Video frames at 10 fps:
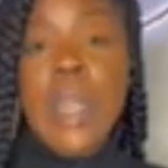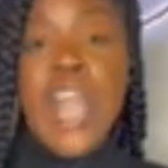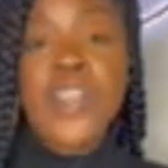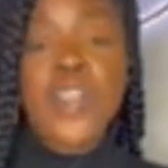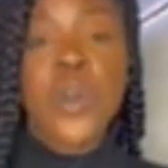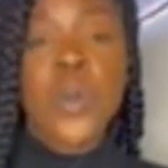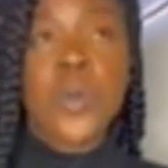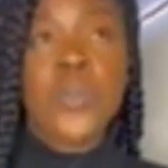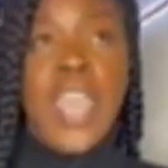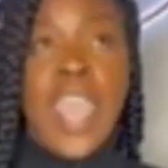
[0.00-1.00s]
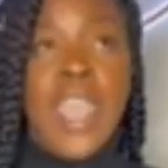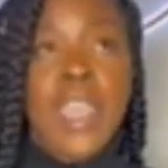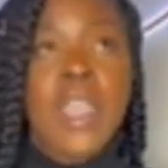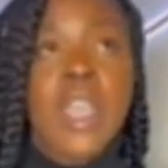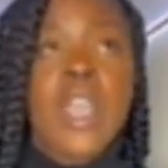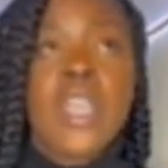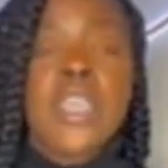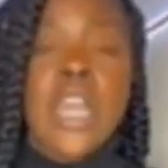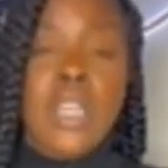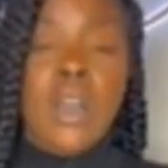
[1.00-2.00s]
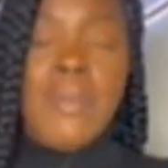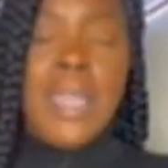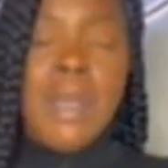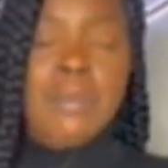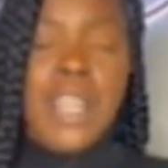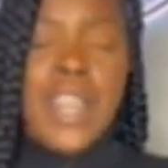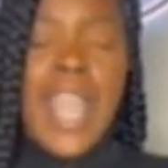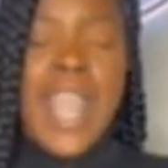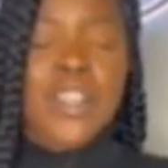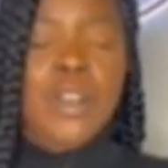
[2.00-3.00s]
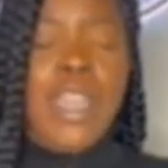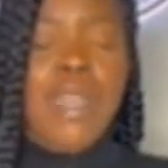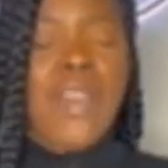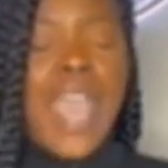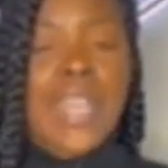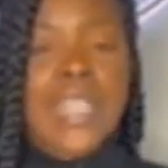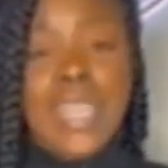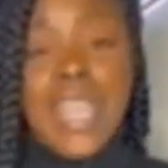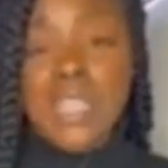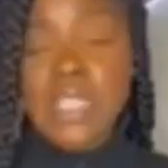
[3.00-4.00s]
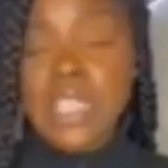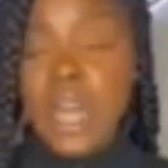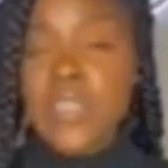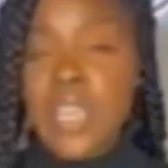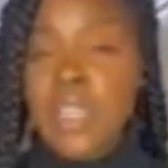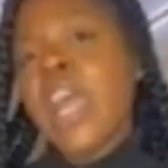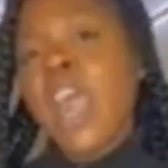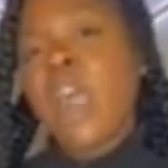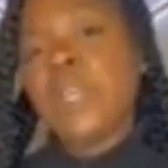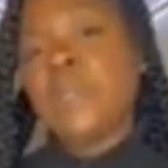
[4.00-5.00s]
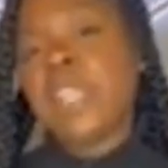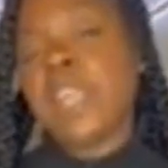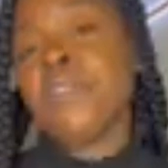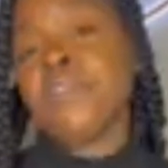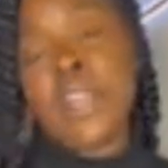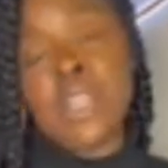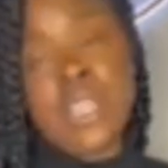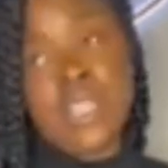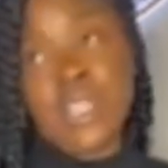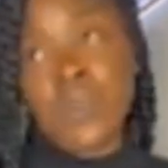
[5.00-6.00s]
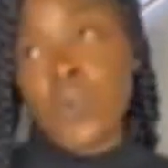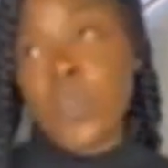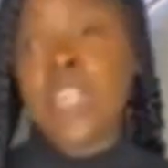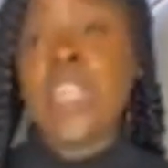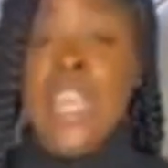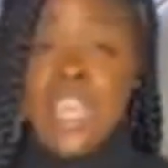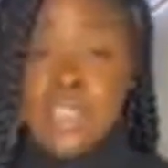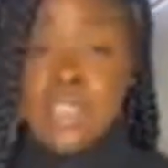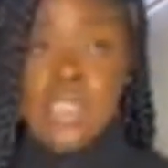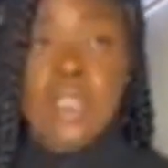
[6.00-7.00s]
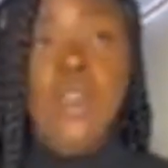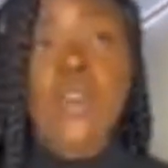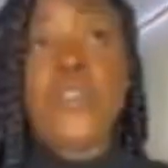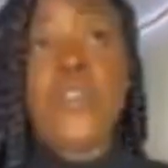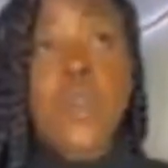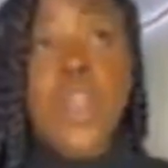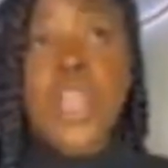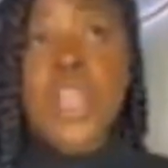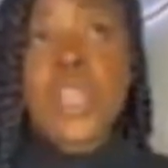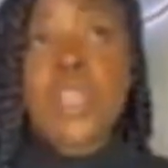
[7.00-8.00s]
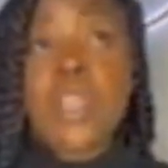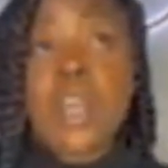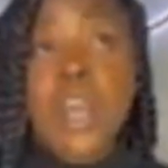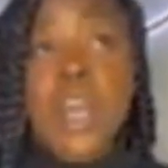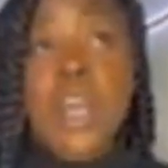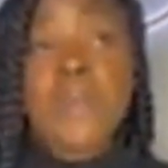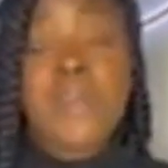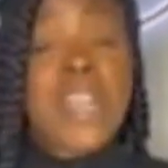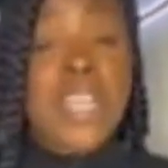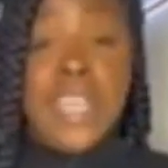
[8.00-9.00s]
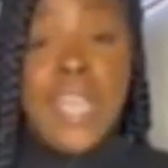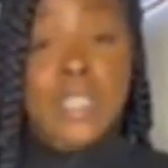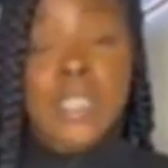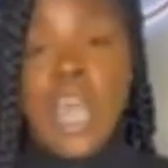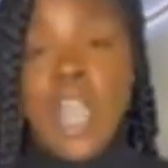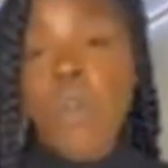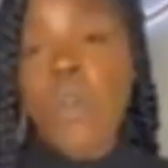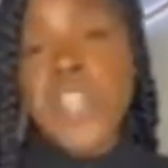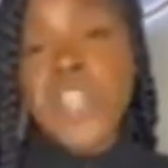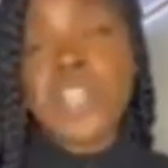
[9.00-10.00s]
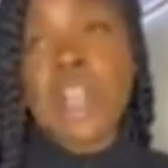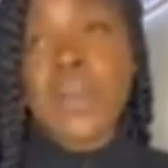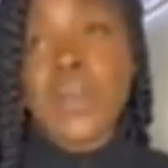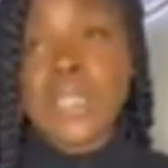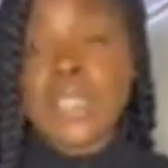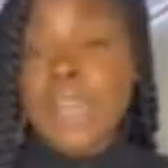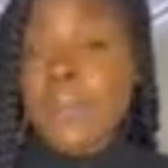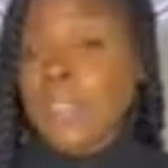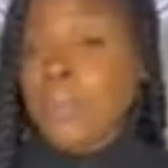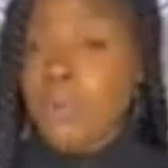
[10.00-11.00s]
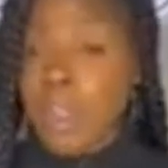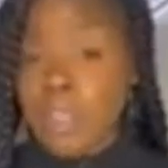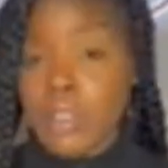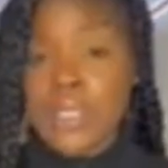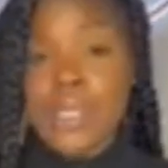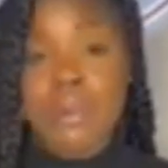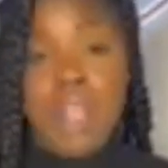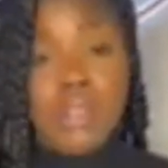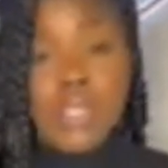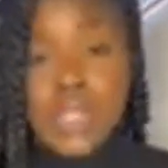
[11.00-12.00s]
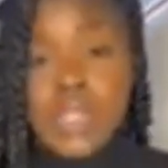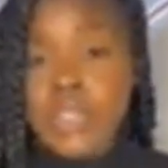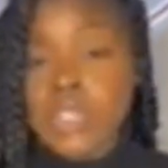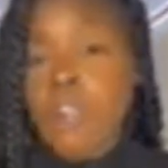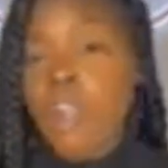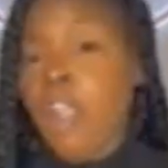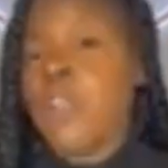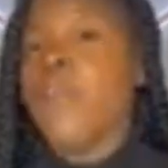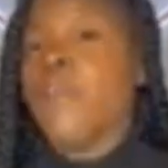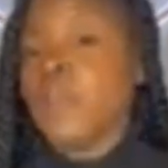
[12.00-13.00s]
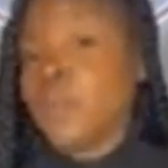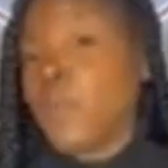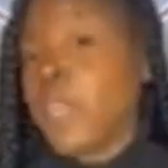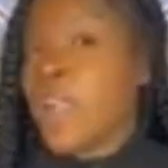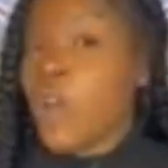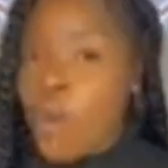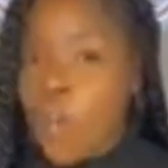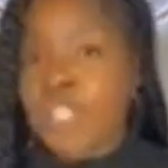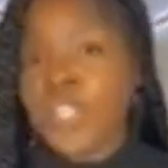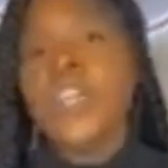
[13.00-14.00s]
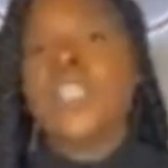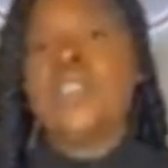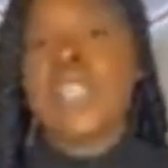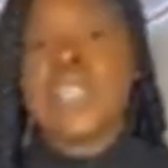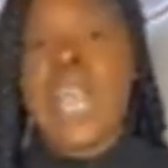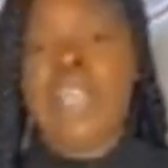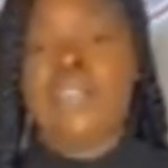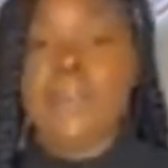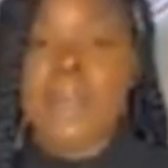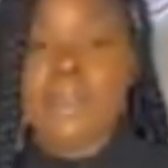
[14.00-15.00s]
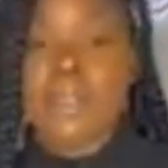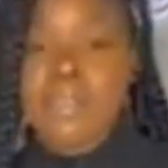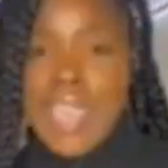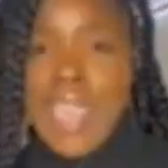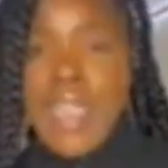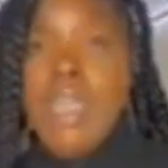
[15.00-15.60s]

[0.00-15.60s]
I know that I know that violet cancels out yellow. I always put that in recollection with the Lakers. For if I need to cancel out orange, I always think about the Broncos. The Broncos colors are blue and orange. So that's how I remembered that.